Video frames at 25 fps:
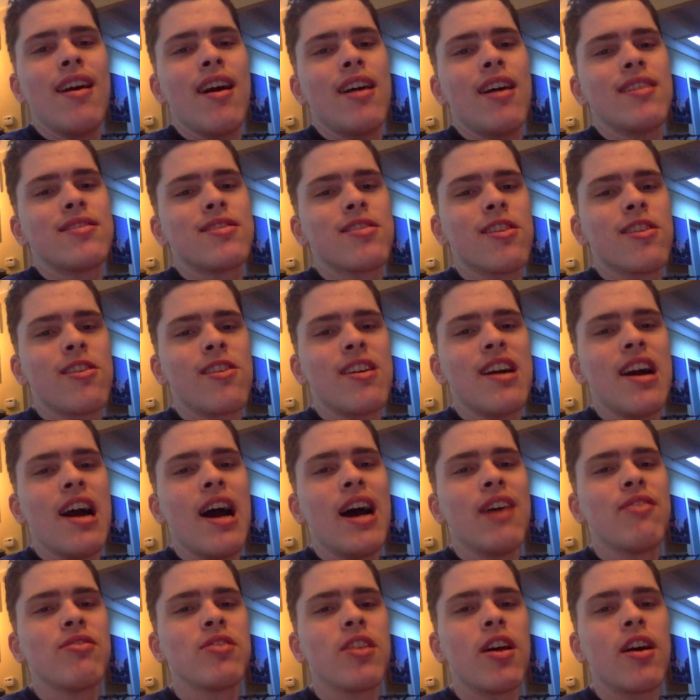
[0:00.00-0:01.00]
Sorry, I
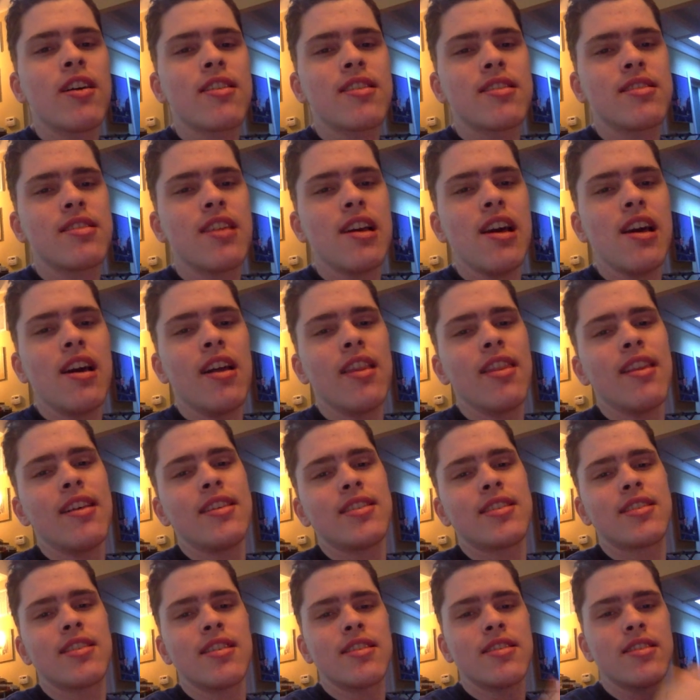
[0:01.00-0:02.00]
have a lot to say on
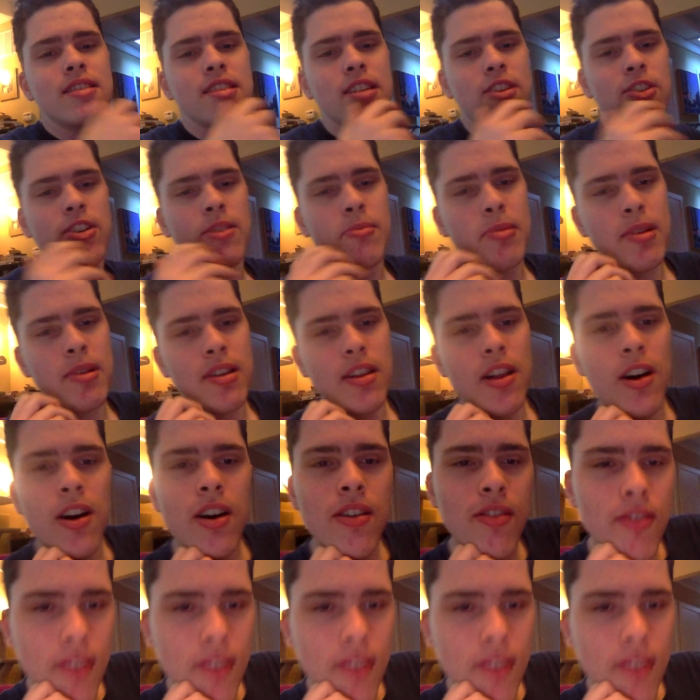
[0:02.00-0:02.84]
this. This is going to be a long